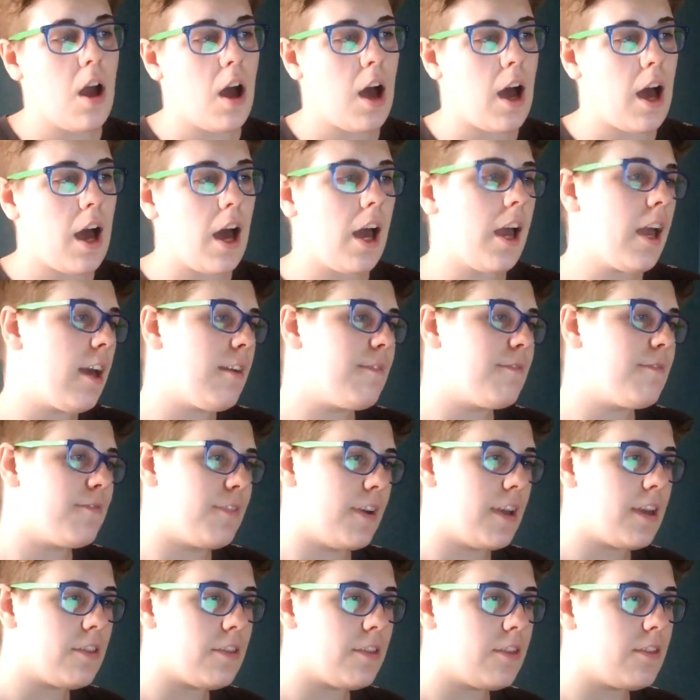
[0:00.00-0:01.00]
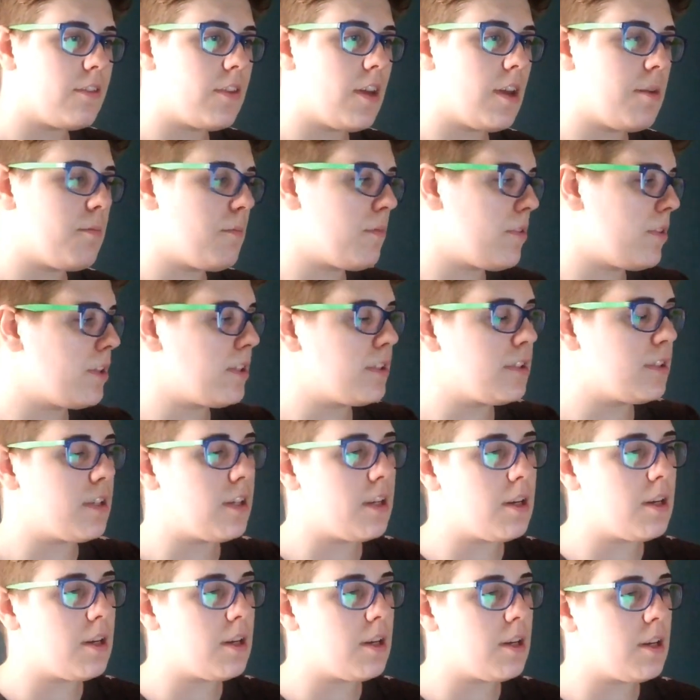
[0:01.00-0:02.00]
I have faith in them. I think it's
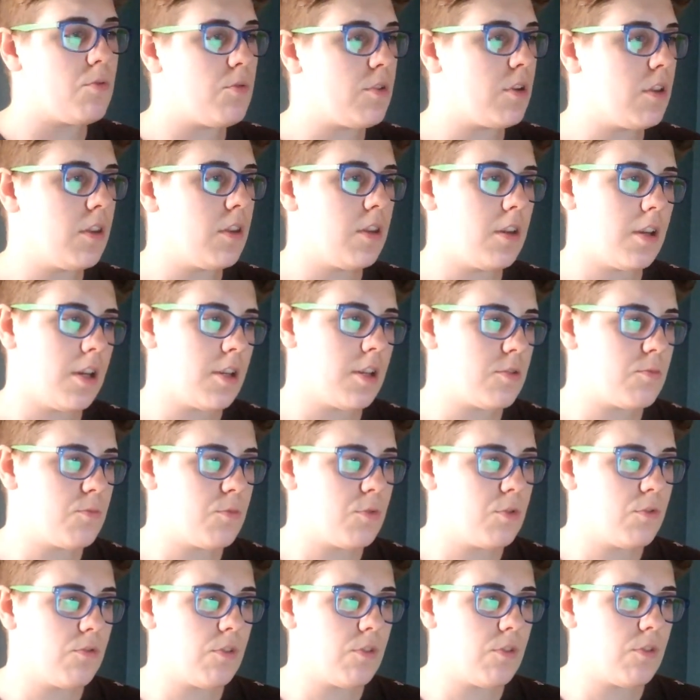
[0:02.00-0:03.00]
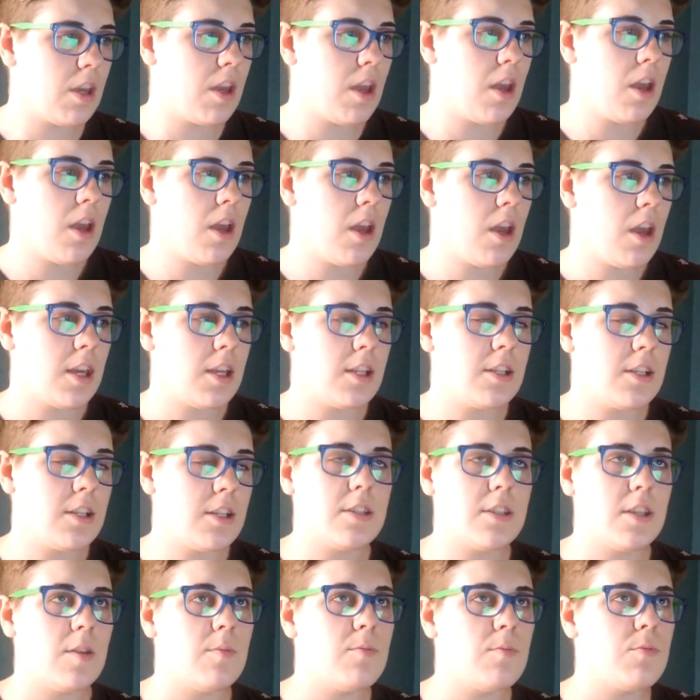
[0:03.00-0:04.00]
gonna be a really nice movie. It
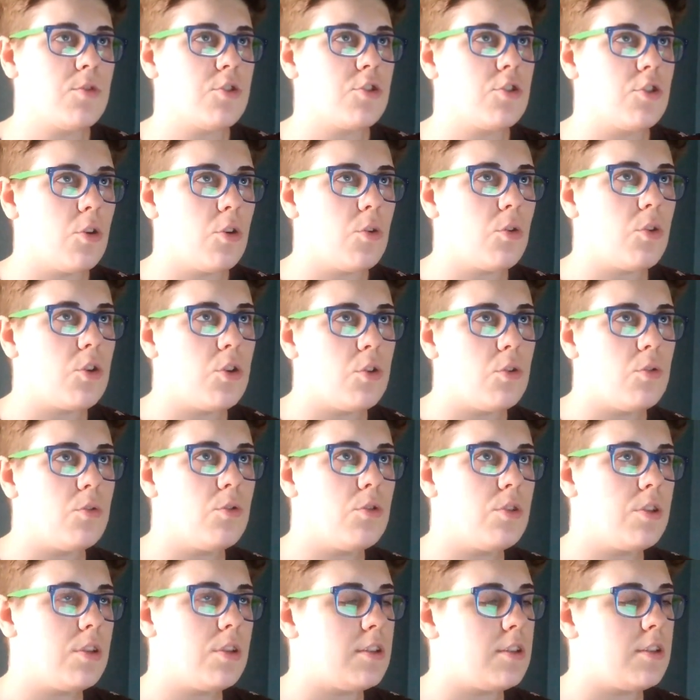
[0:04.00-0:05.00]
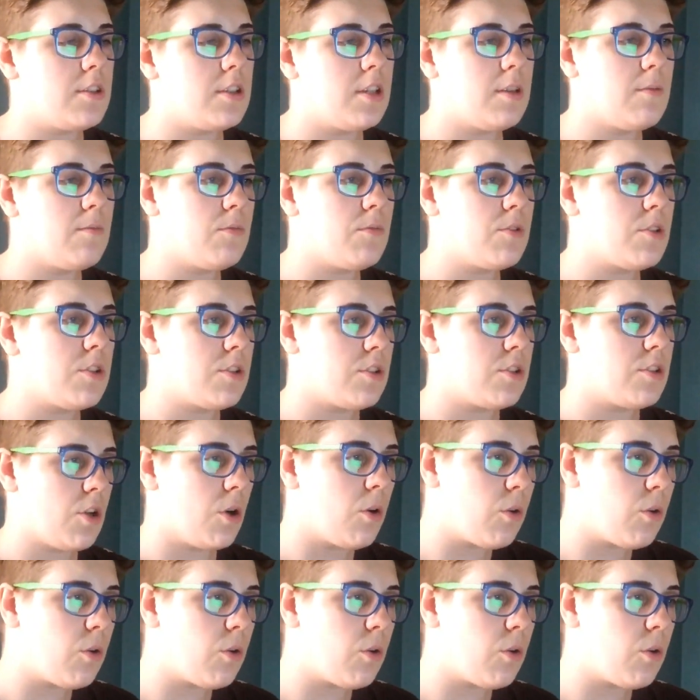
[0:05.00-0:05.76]
seems so cute, it seems so